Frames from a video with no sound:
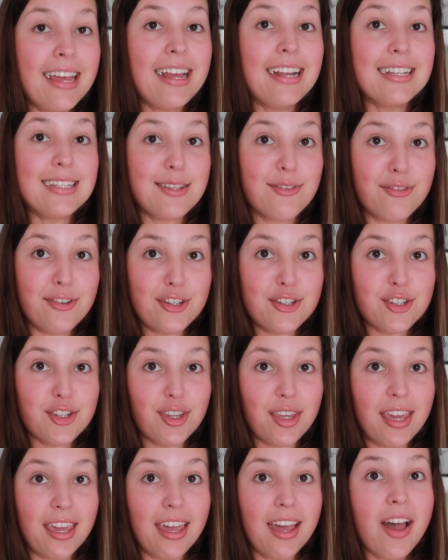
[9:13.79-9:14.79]
it is
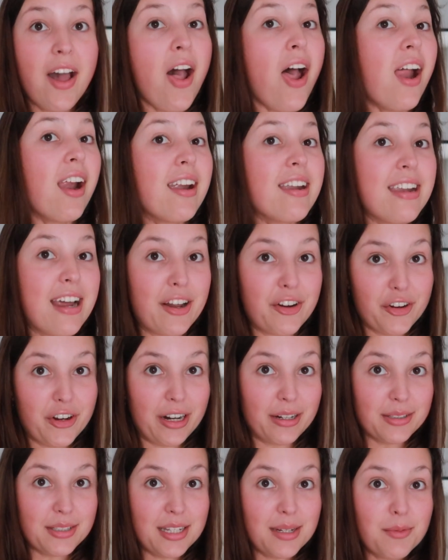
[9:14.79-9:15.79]
officially not our
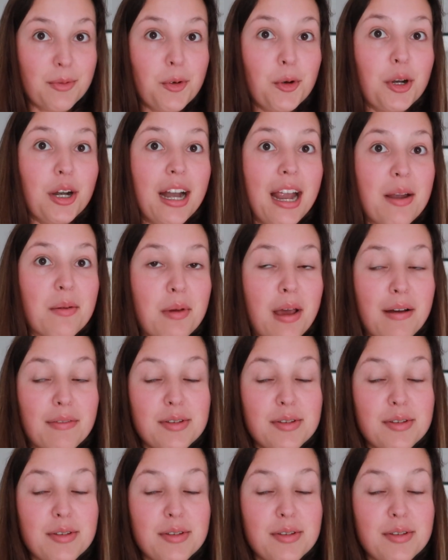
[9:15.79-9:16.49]
house anymore and we